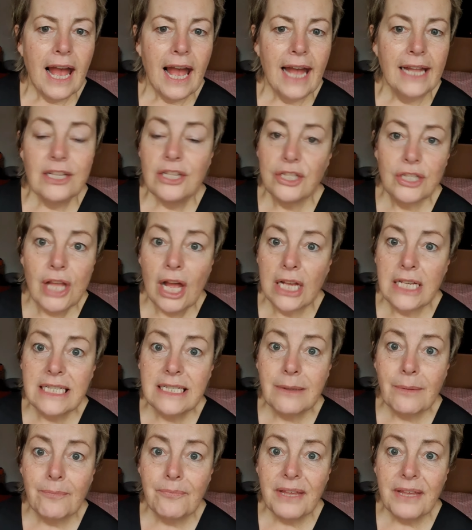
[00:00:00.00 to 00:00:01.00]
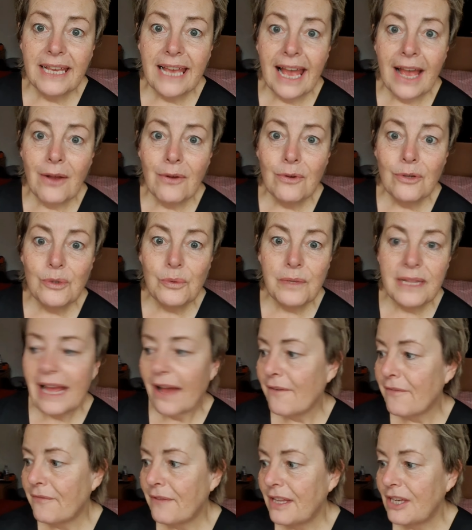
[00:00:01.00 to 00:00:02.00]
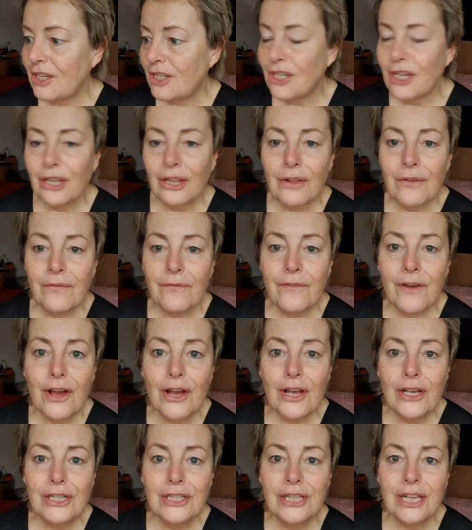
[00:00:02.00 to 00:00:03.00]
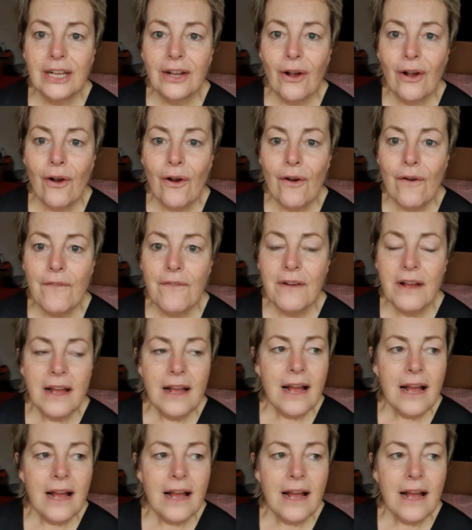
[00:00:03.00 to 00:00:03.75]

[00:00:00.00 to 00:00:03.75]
and start something else without finishing the first thing off.